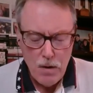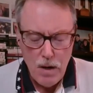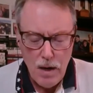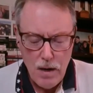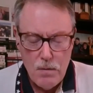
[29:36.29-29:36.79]

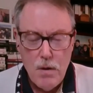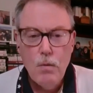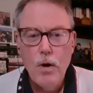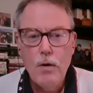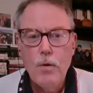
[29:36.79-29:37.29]
Uh,
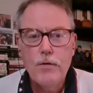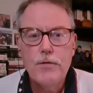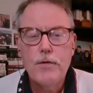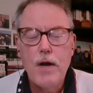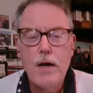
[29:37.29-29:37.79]
what
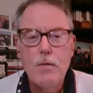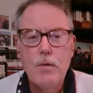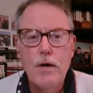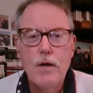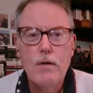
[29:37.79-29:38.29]
what's uh,
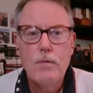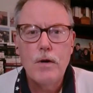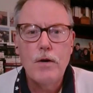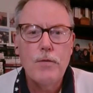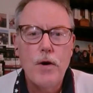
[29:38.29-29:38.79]
what are you what
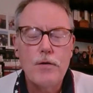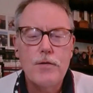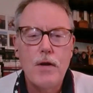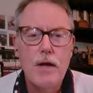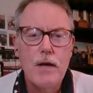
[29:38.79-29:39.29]
are your thoughts
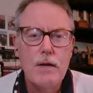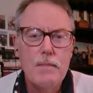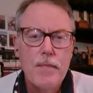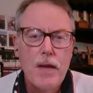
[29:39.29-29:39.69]
on uh,